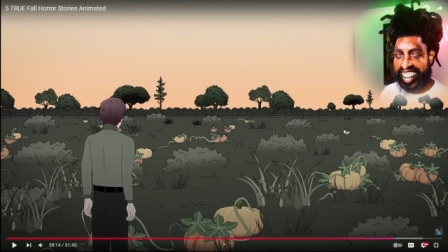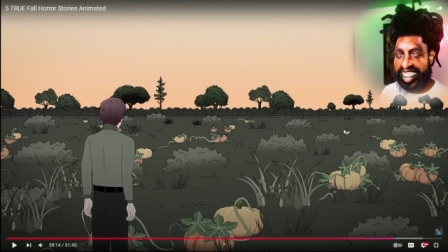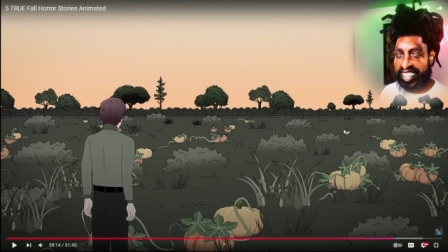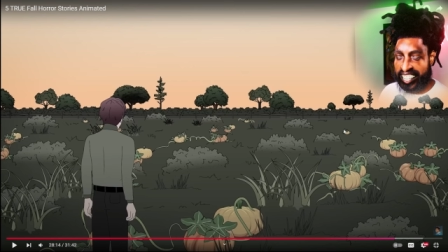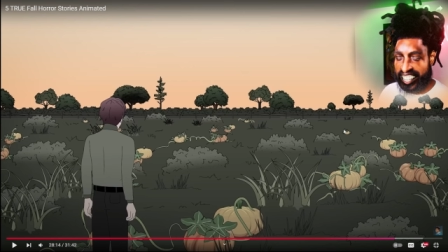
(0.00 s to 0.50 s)

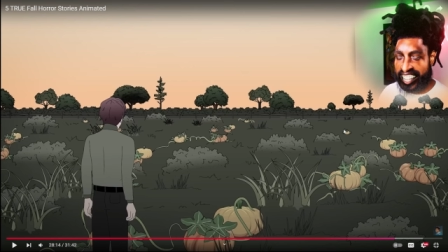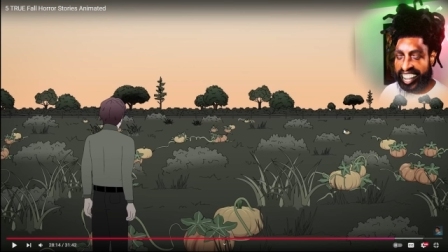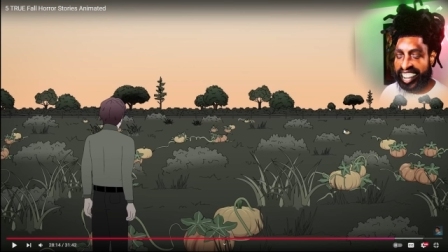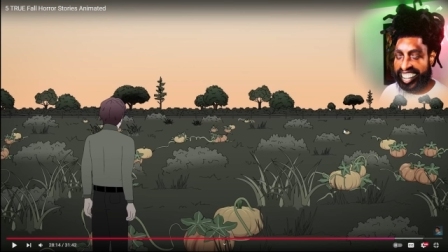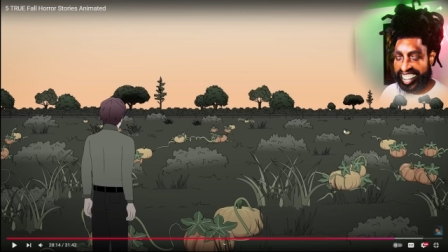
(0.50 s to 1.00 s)
You
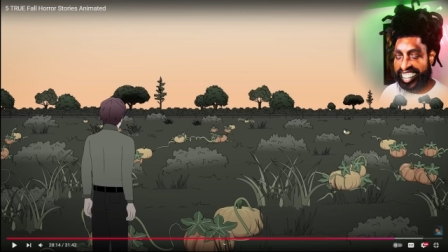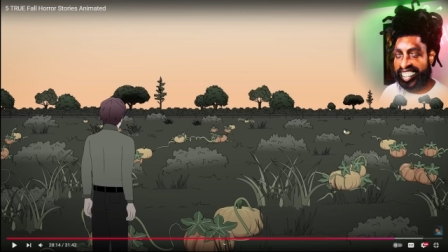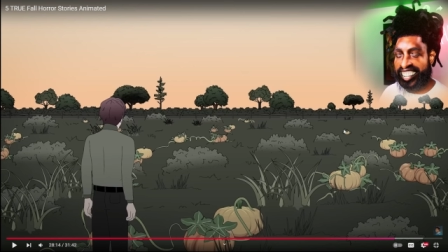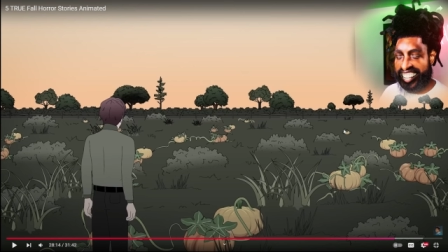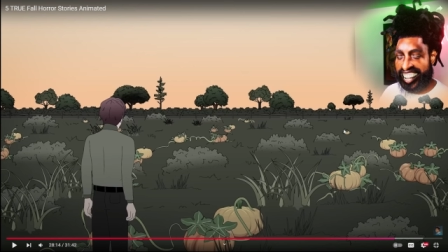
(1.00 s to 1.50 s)
wanted her to
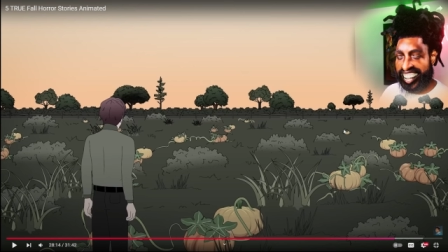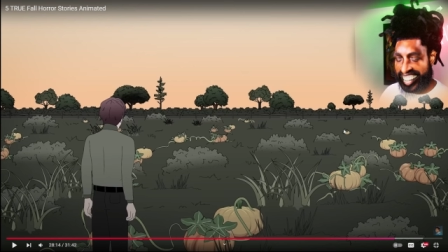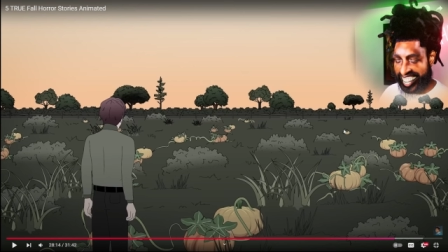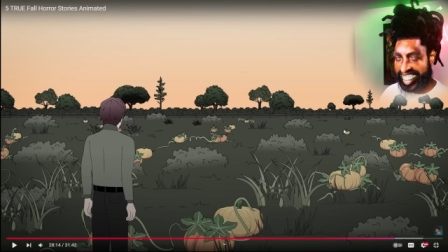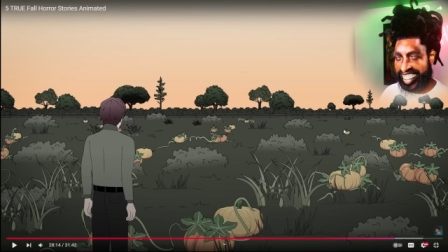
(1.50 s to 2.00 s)
go,
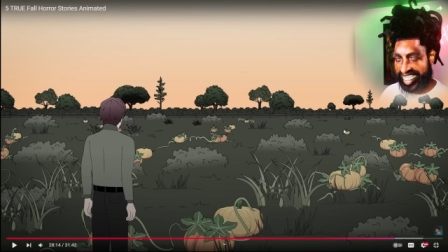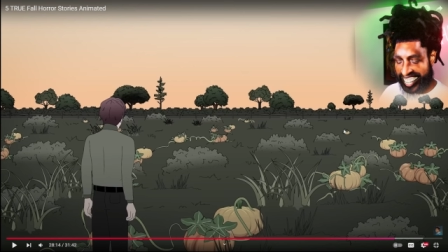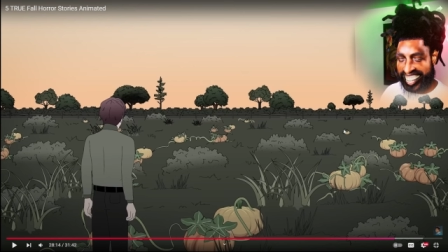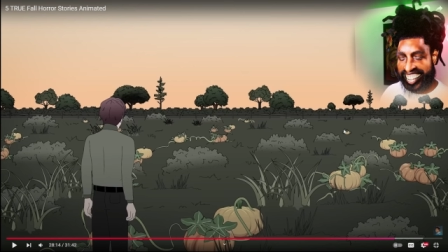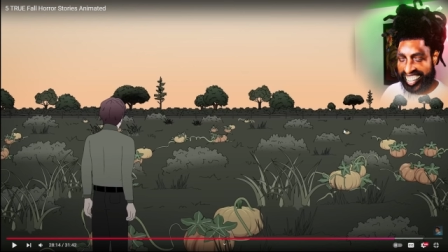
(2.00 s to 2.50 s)

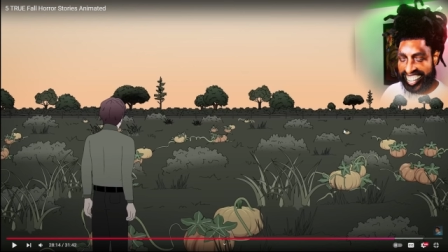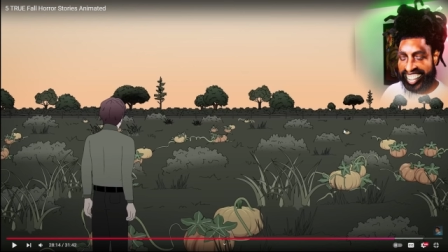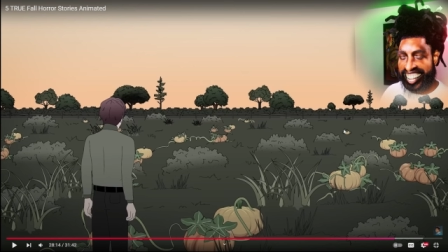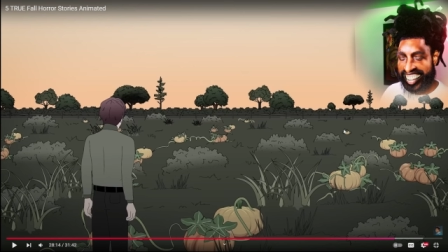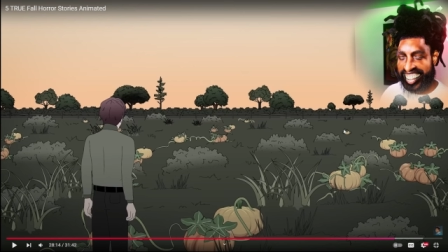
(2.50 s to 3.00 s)
yeah.
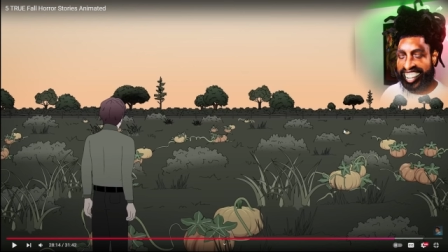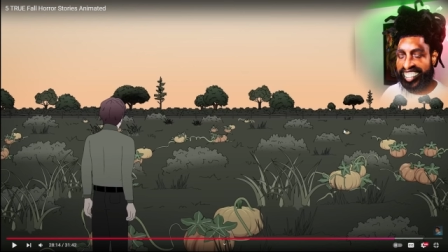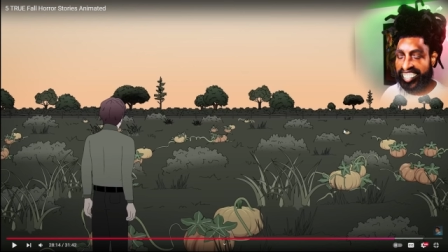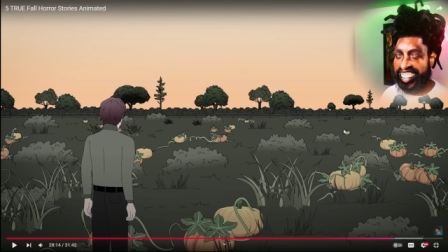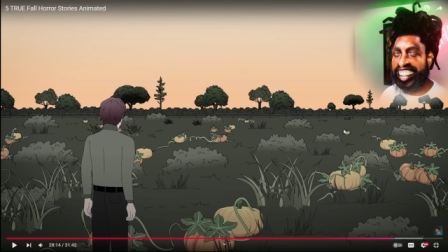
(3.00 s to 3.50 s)

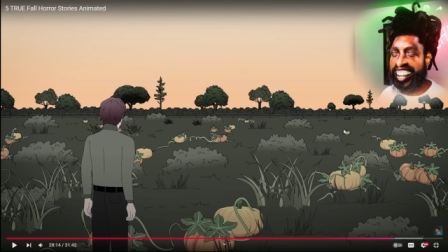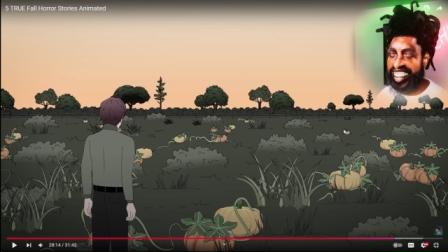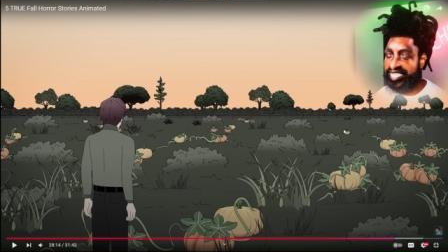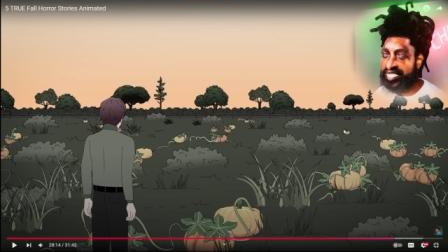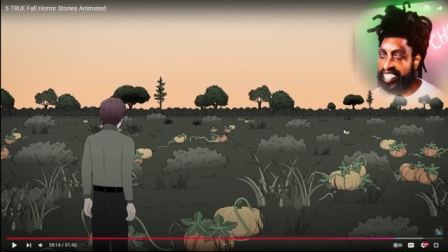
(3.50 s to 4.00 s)

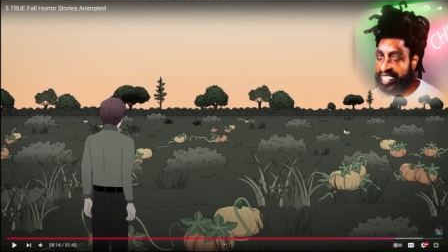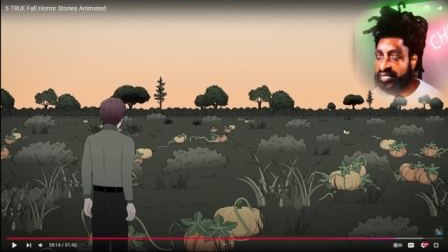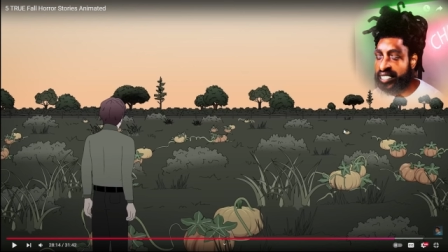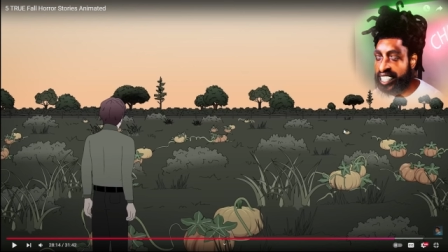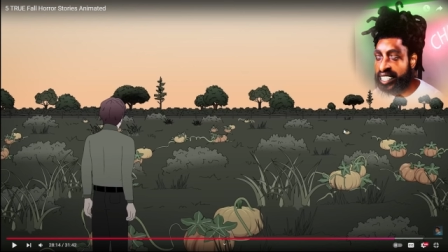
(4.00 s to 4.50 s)
Finesse for the
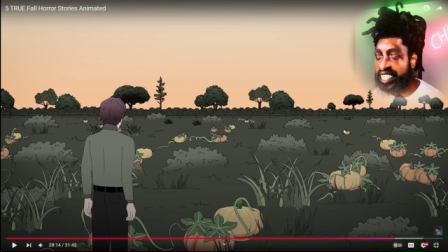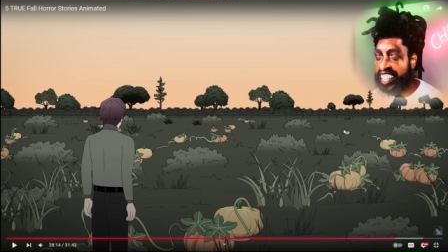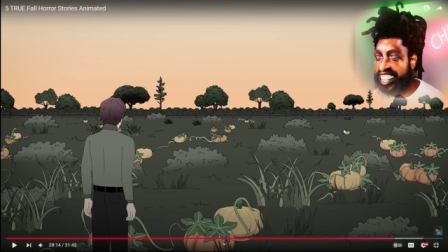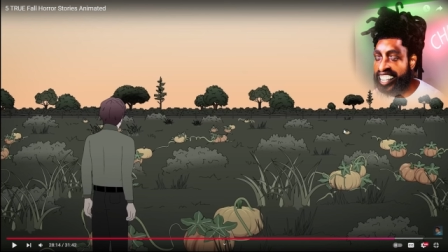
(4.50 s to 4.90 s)
pumpkin so